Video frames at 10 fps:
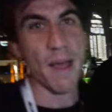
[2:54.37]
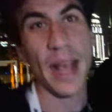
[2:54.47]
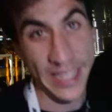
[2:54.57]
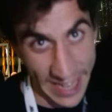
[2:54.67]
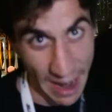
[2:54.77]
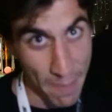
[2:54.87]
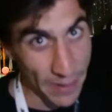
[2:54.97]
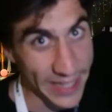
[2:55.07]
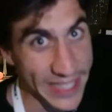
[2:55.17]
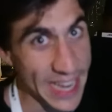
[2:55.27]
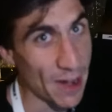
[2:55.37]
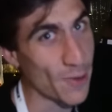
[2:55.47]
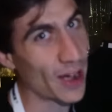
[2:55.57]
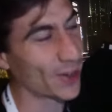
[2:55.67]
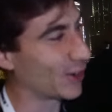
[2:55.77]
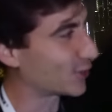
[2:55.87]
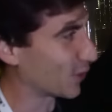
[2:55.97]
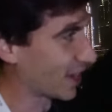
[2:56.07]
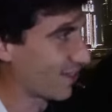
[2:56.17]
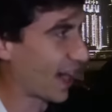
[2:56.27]
a celebrity, and we're going to
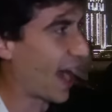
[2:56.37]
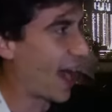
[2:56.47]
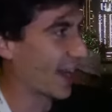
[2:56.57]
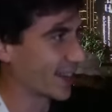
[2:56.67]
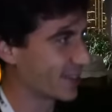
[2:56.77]
give a hug.